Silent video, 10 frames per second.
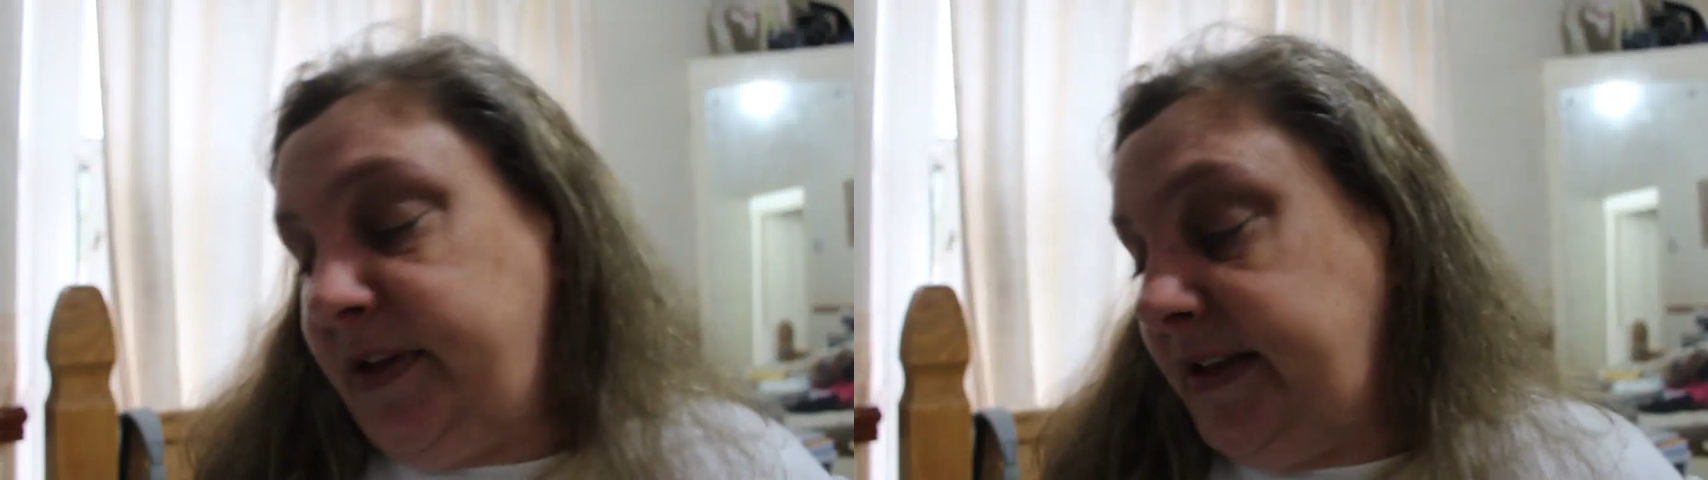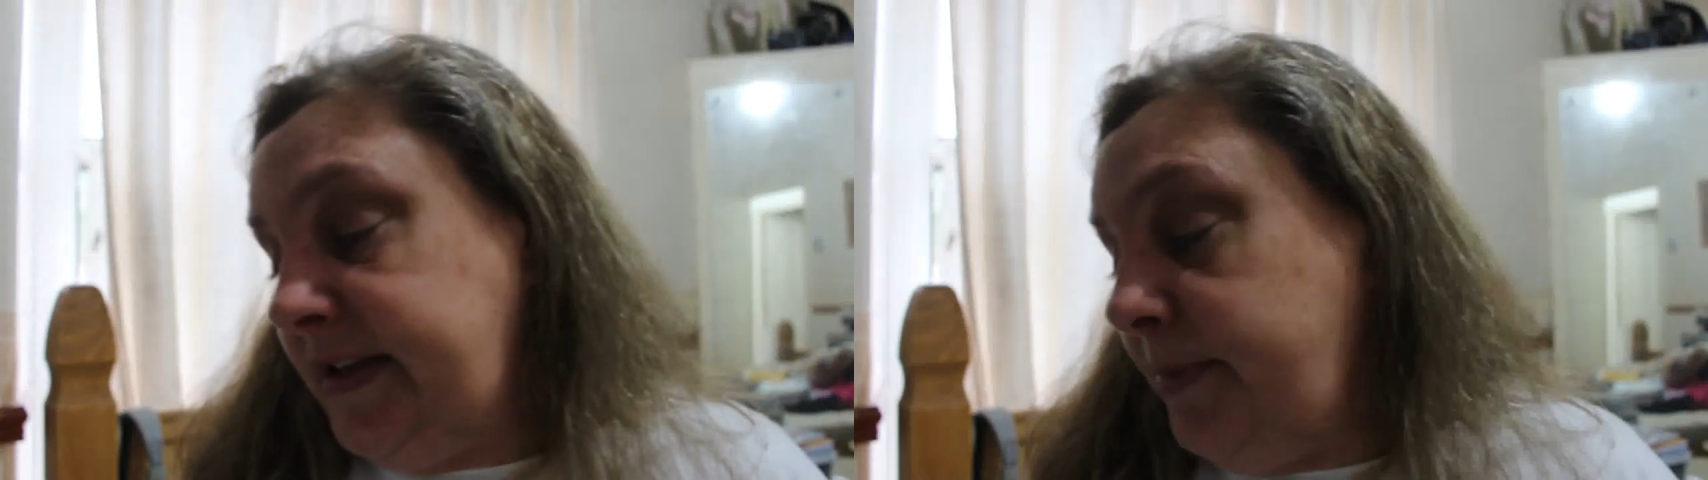
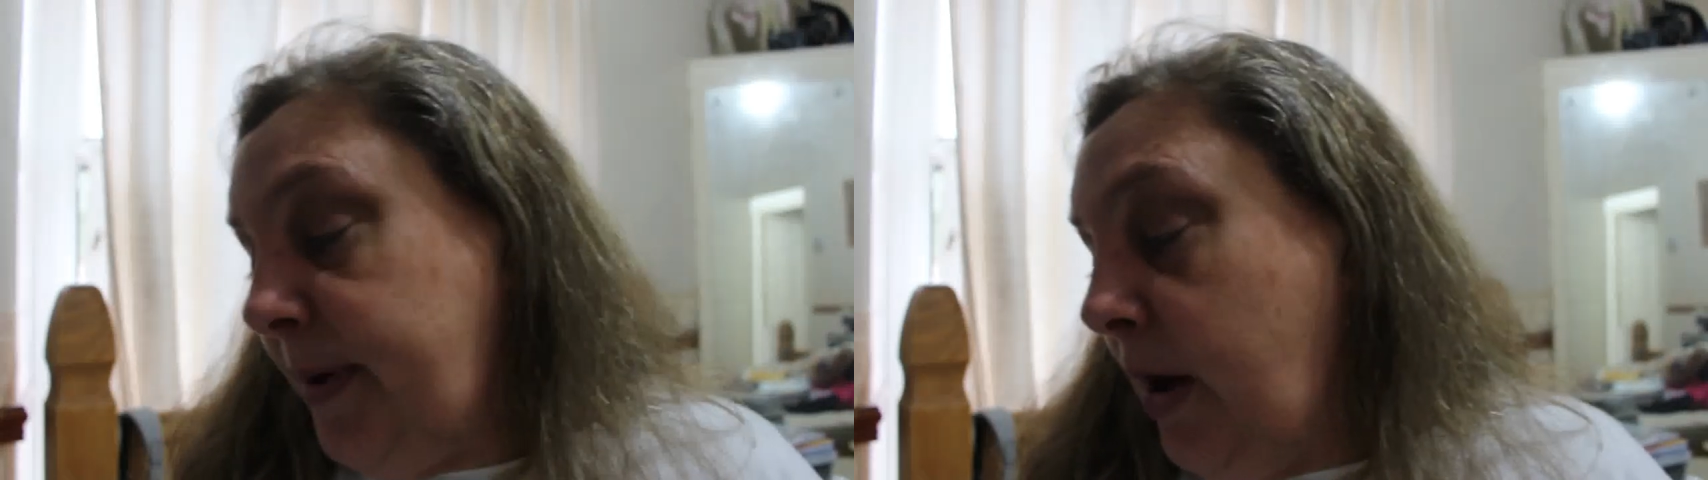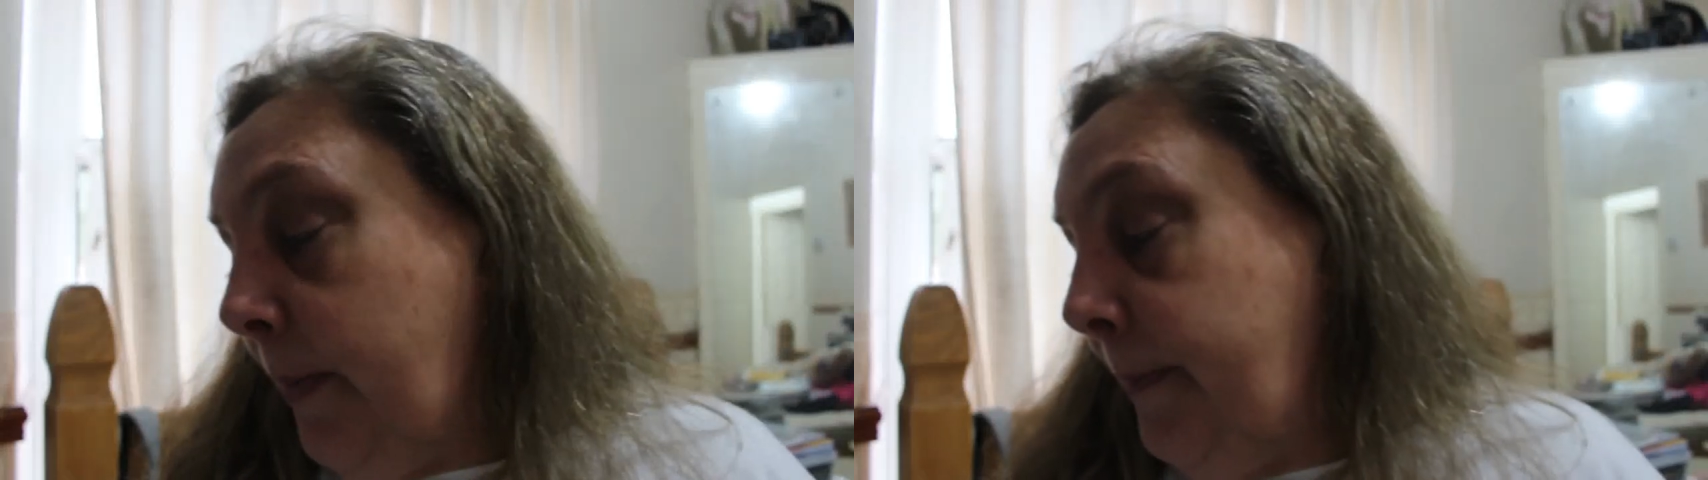This is
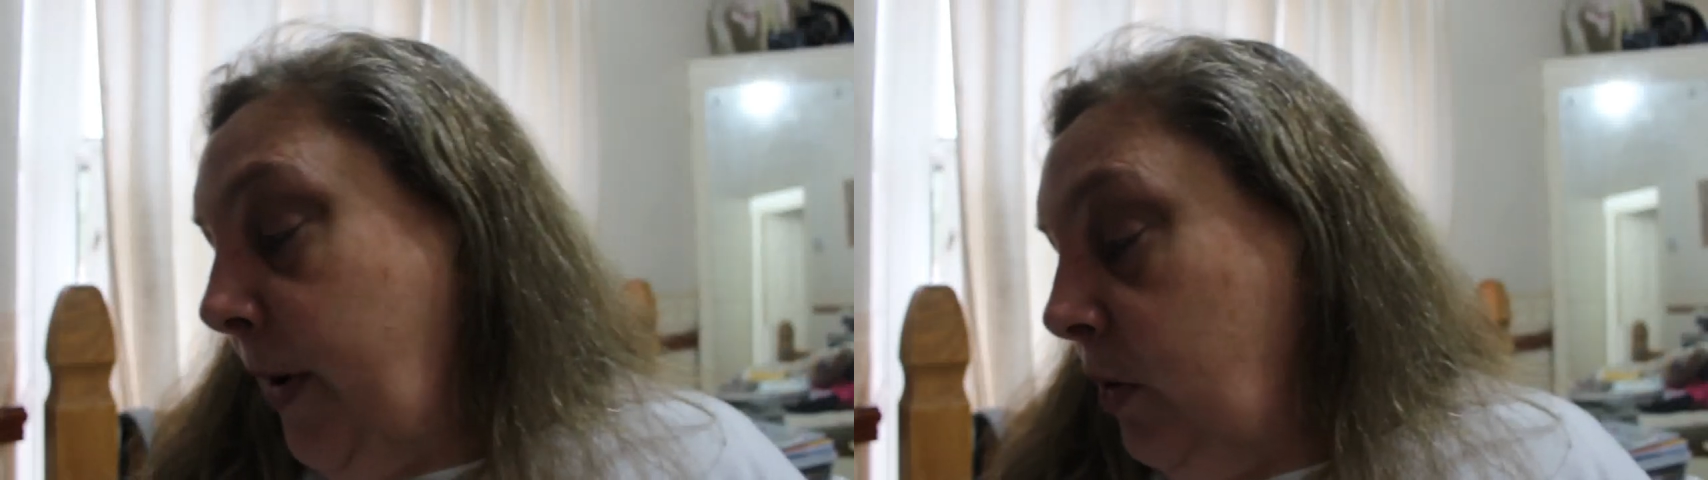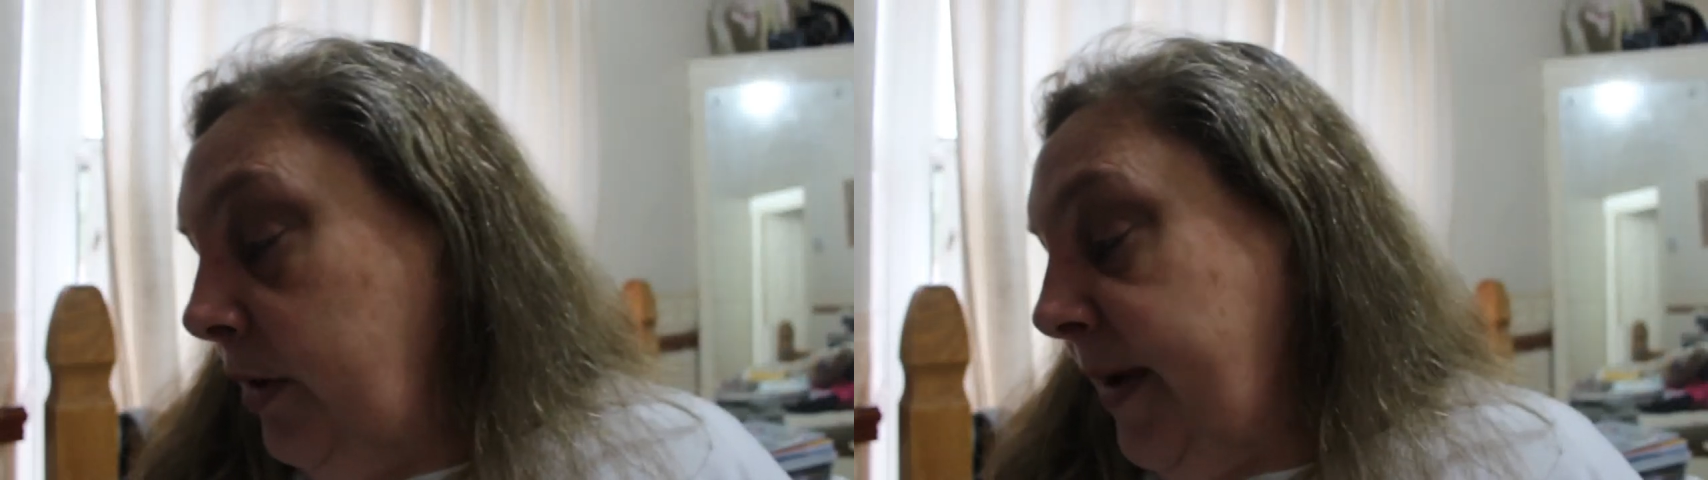about a
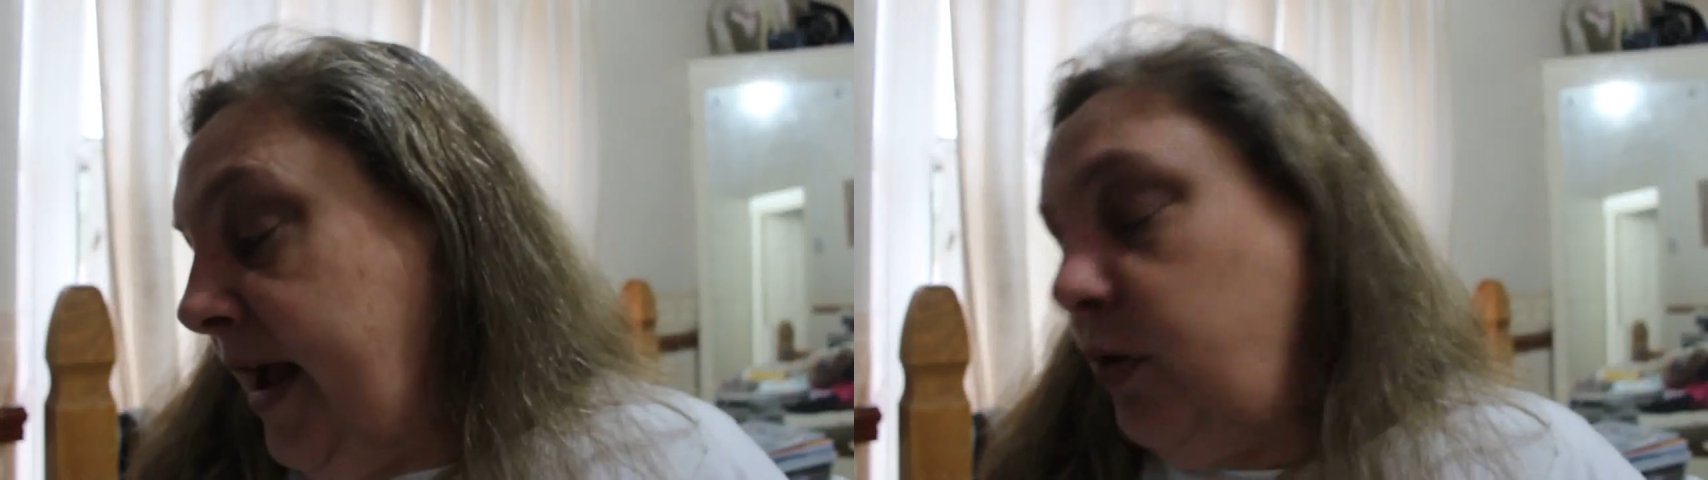polar bear